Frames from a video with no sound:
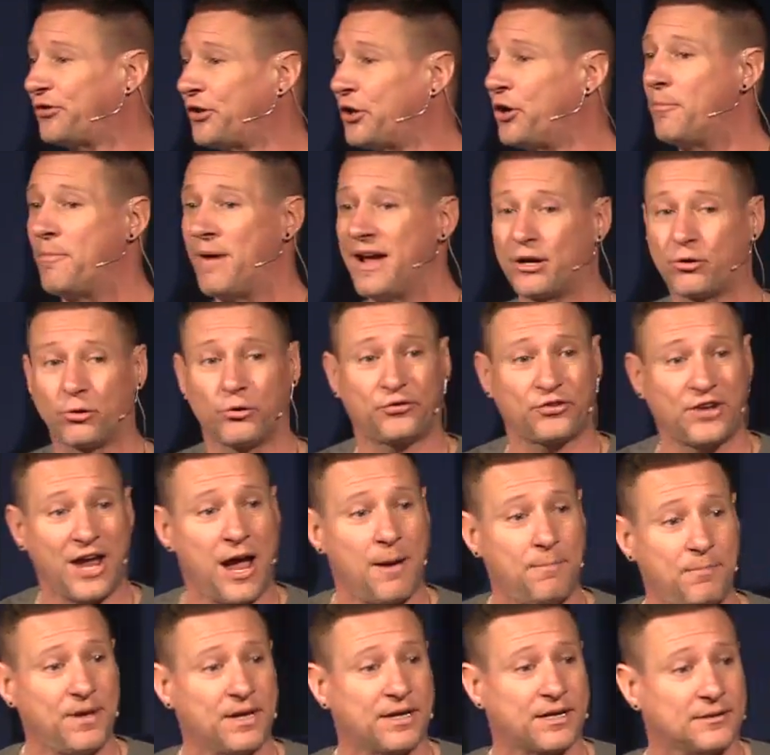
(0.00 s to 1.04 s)
that are
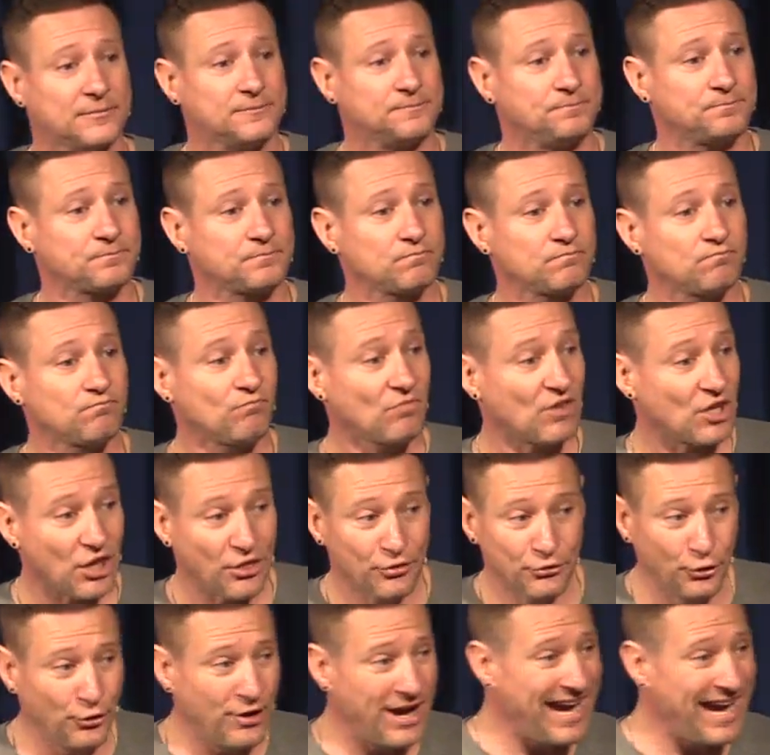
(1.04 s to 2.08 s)
microscopic? They're